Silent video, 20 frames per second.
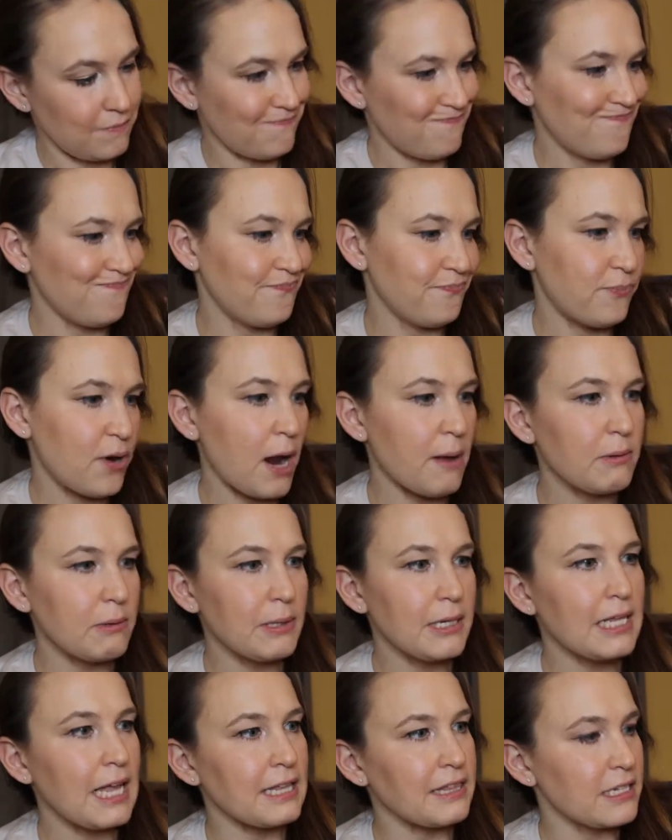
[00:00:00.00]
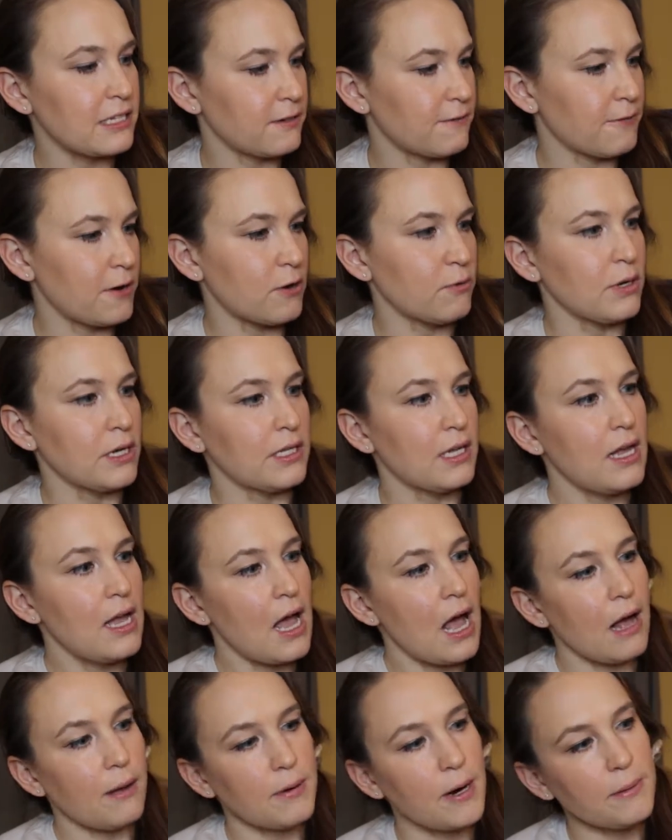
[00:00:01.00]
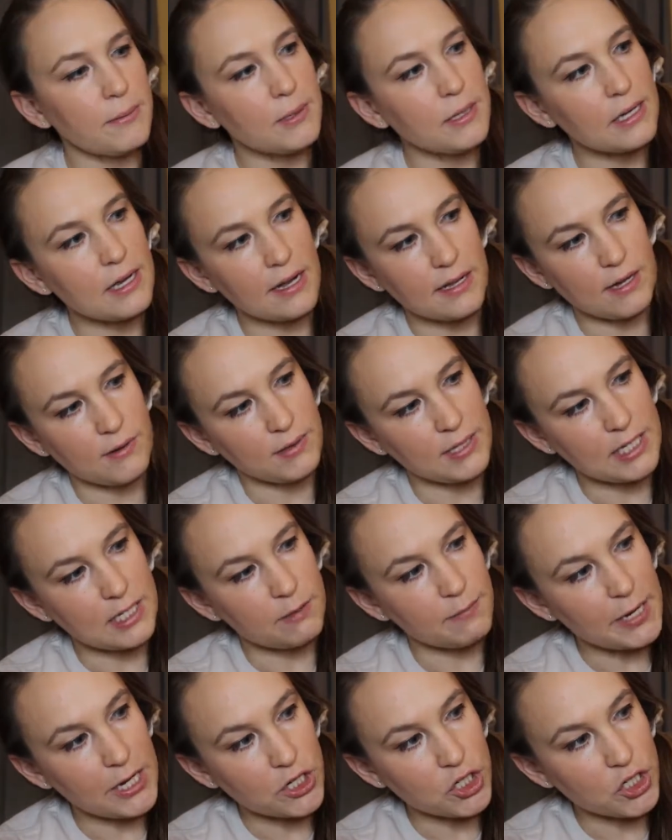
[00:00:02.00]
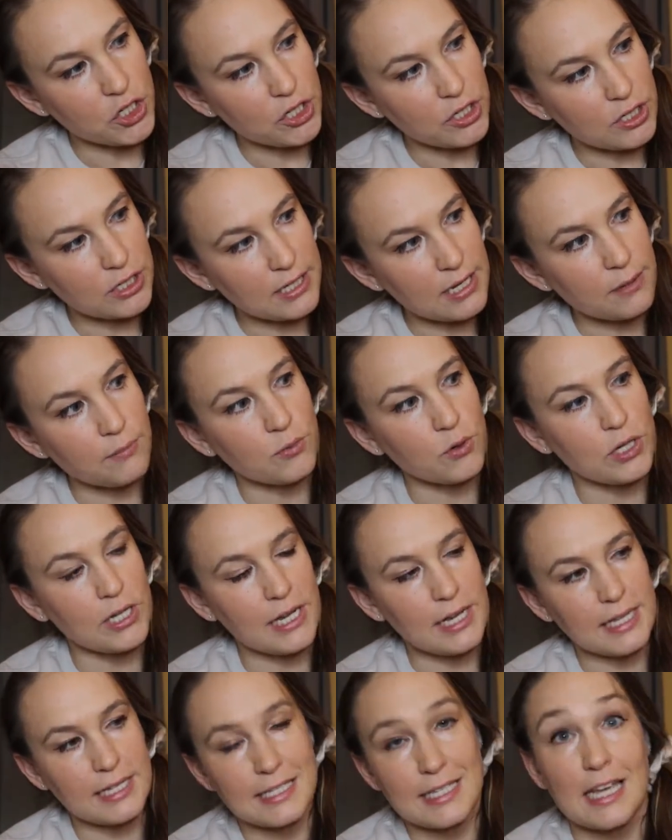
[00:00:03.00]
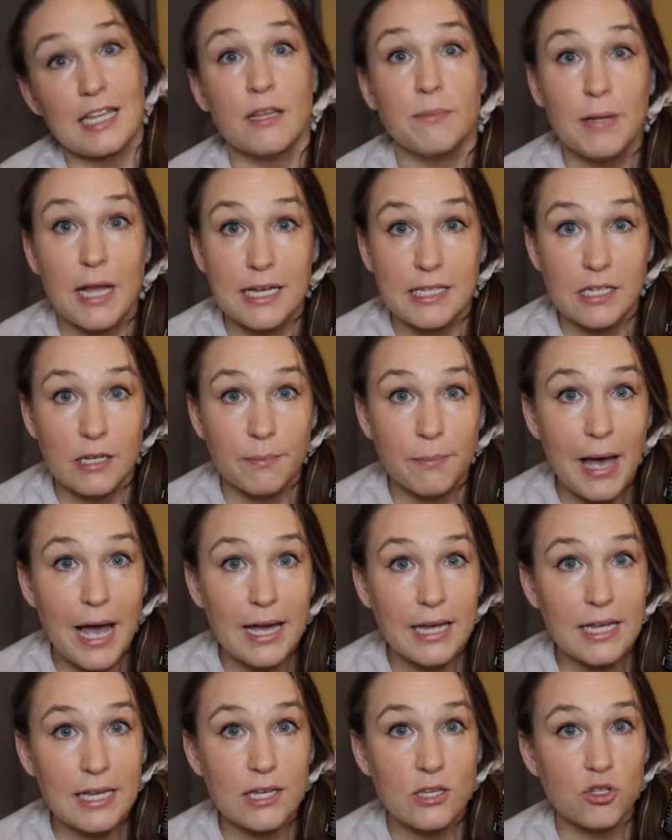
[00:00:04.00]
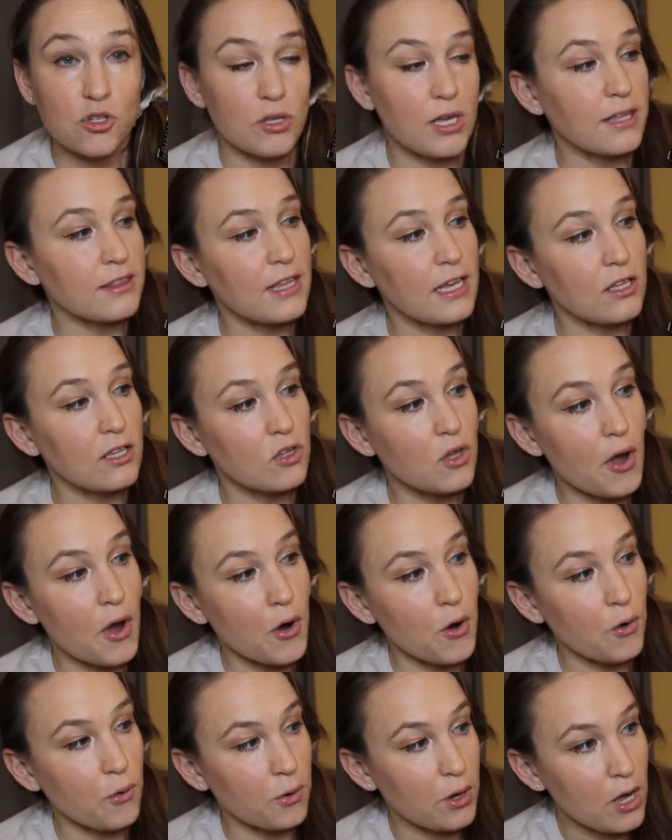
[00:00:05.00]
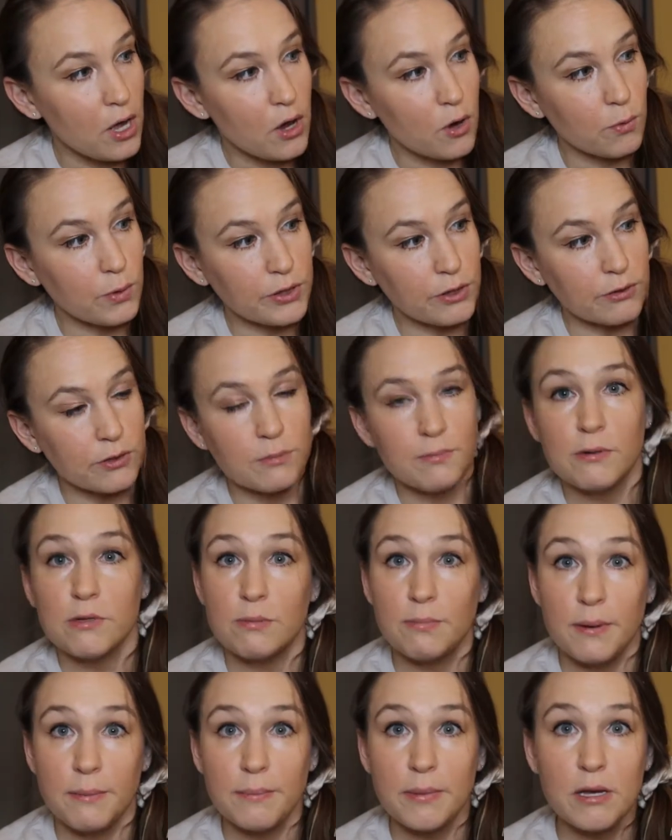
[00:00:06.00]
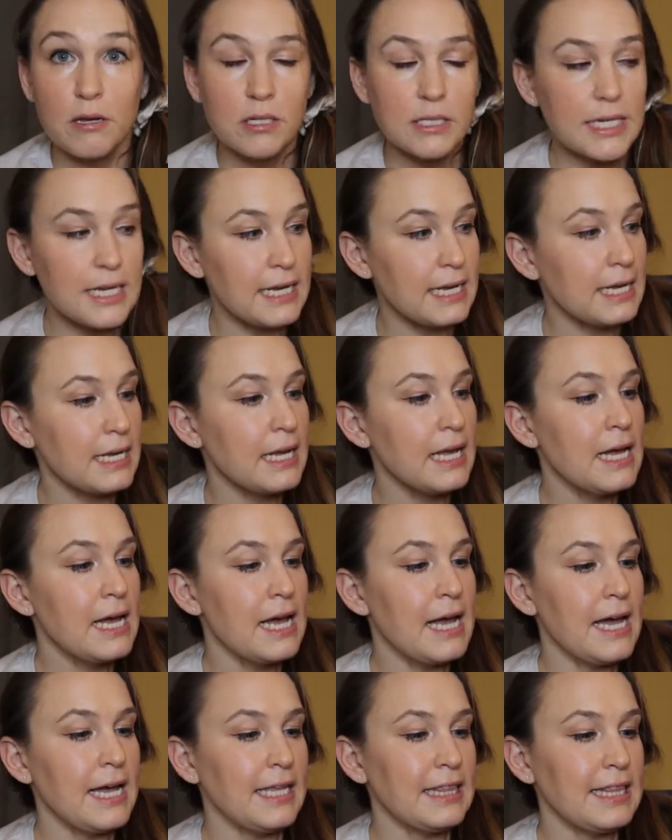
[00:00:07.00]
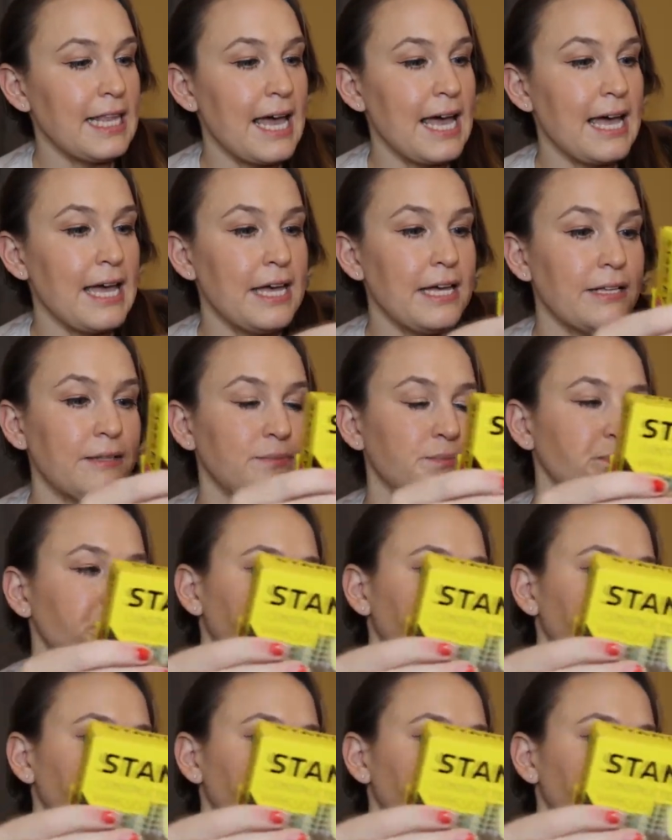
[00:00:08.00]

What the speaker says: Probably not this front one. I'll probably cut out these pictures and put it inside the plastic baggie so that they know what they're supposed to be building, and then